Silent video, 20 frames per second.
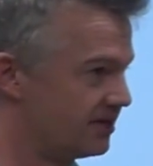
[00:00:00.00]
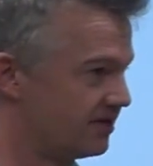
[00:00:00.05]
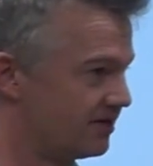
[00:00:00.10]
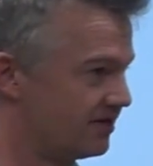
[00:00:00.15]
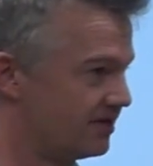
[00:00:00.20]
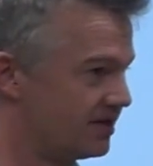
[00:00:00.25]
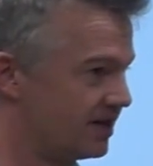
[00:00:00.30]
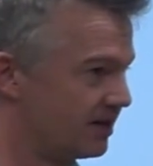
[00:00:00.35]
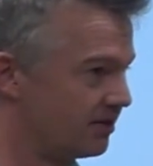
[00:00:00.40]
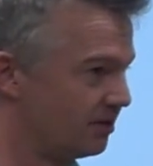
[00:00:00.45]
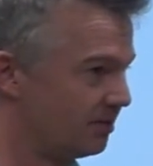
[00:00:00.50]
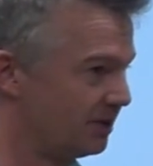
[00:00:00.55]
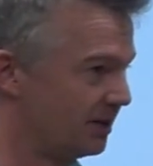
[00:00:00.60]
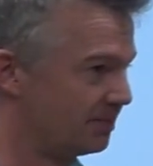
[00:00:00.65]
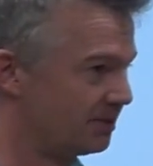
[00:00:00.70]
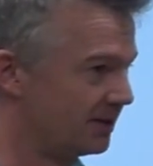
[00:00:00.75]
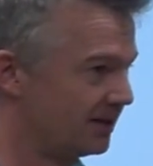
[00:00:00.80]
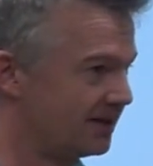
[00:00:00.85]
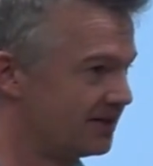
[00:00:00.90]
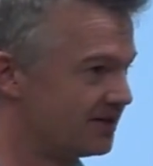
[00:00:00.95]
of the general
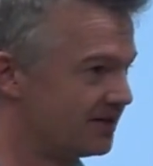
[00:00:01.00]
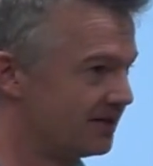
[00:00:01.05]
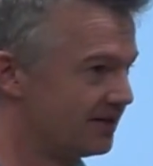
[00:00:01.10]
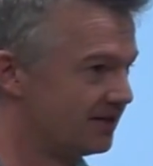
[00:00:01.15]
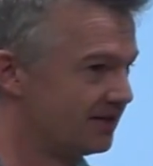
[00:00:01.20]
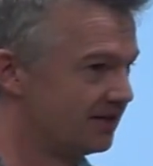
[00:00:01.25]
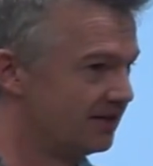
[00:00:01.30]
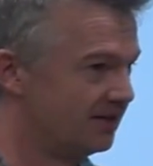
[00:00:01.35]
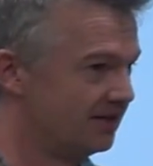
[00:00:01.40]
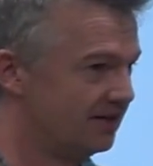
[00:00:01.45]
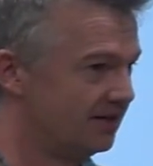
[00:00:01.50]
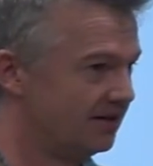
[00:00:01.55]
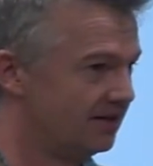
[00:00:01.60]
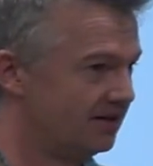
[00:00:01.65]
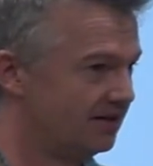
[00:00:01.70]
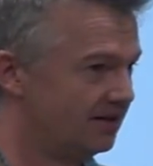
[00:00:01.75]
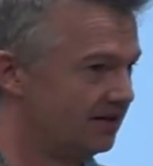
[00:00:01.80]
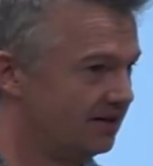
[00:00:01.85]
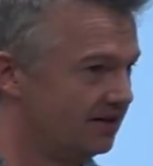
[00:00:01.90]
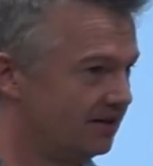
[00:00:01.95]
population?
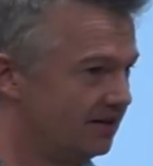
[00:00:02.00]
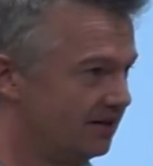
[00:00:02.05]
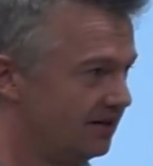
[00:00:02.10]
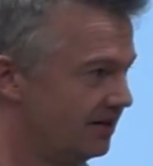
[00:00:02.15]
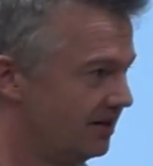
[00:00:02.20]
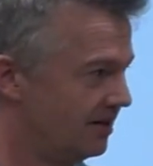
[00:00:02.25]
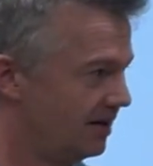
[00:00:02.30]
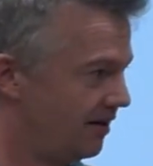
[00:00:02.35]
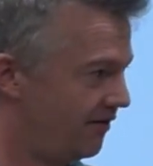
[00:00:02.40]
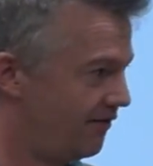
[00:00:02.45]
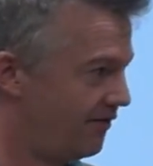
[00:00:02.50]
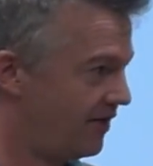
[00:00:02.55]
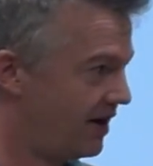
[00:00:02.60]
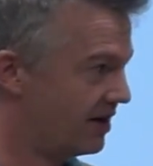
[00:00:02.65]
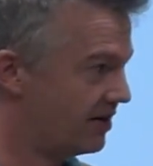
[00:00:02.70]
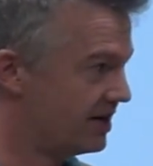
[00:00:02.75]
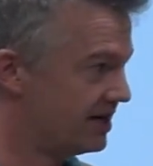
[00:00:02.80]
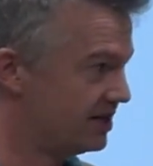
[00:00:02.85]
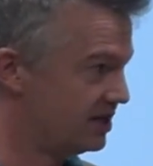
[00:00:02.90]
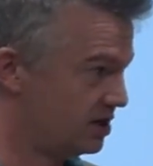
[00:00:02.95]

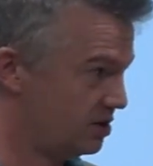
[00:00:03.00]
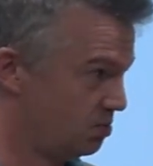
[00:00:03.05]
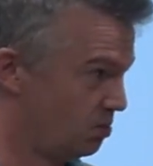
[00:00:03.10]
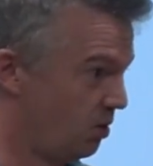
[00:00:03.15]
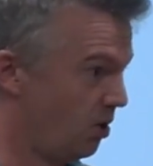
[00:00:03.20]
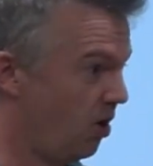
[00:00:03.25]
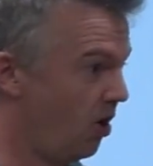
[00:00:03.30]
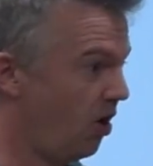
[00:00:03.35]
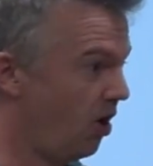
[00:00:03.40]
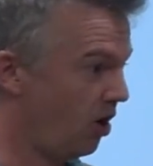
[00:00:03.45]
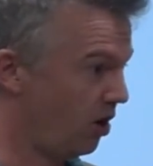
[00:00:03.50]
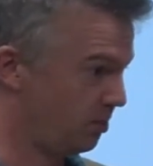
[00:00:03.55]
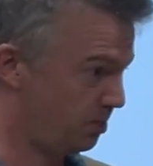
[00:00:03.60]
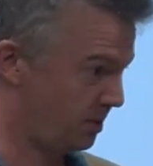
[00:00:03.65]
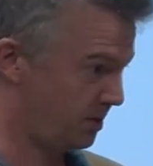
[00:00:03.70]
Very small